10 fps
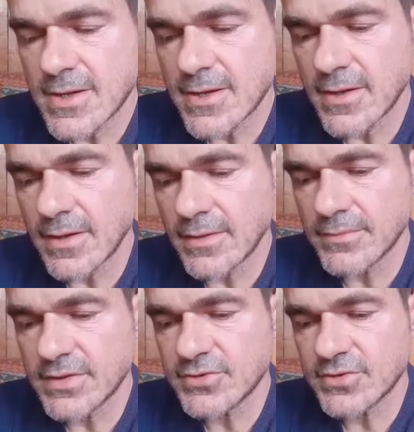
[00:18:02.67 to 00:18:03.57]

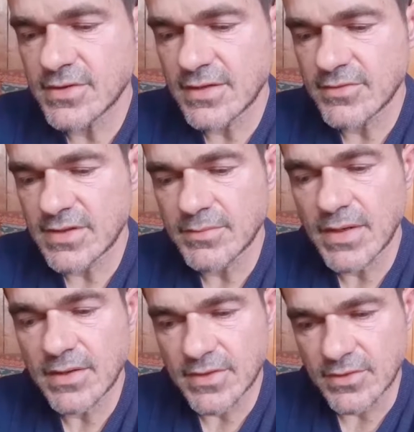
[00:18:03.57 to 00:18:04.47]
they shouldn't have any
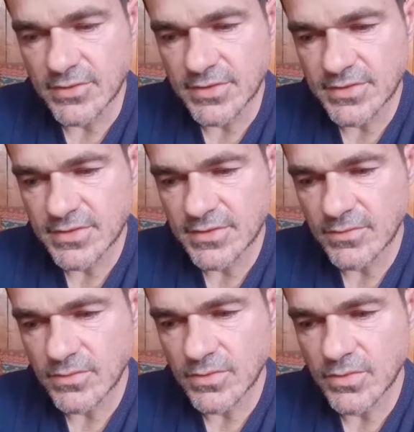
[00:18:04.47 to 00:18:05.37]
bearing on it.
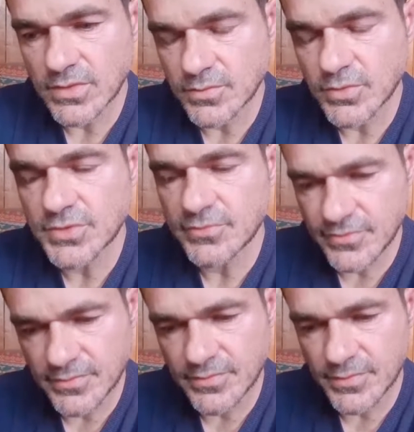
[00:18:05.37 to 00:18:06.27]
What would,
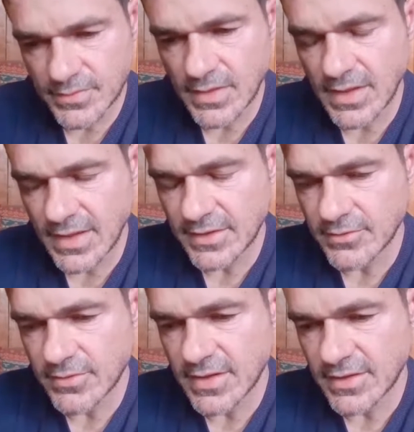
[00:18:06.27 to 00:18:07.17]
I
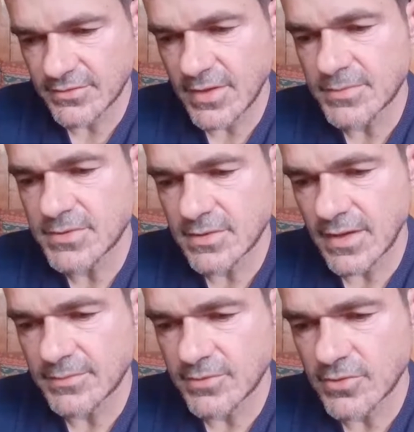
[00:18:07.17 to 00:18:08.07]
agree, accept
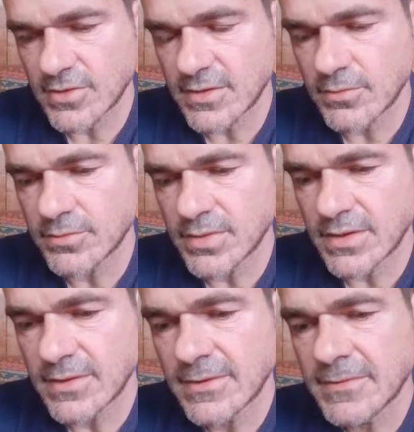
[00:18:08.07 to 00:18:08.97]
absolutely, would
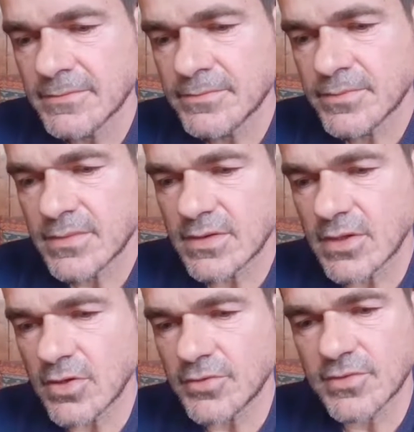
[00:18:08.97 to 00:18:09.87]
be the
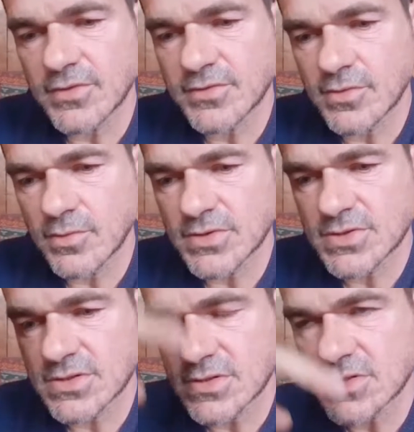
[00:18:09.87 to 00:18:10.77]
closeness to
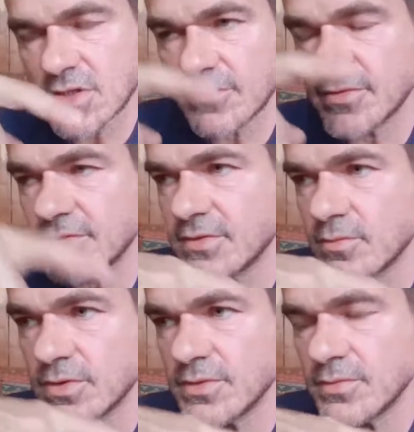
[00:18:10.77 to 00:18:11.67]
which the surface
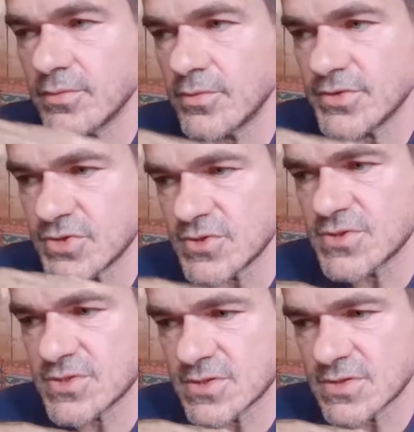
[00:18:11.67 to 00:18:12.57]
would
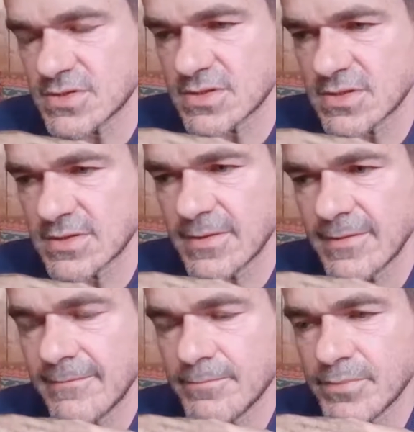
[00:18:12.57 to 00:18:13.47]
reduce the
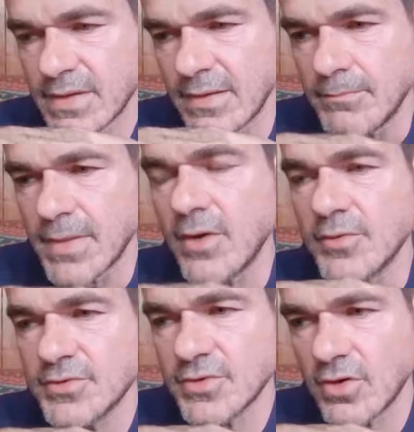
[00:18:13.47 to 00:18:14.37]

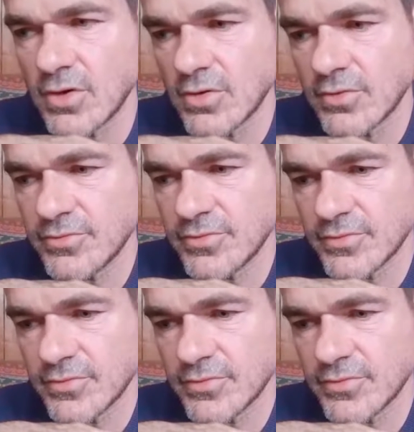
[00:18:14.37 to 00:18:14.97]
amount of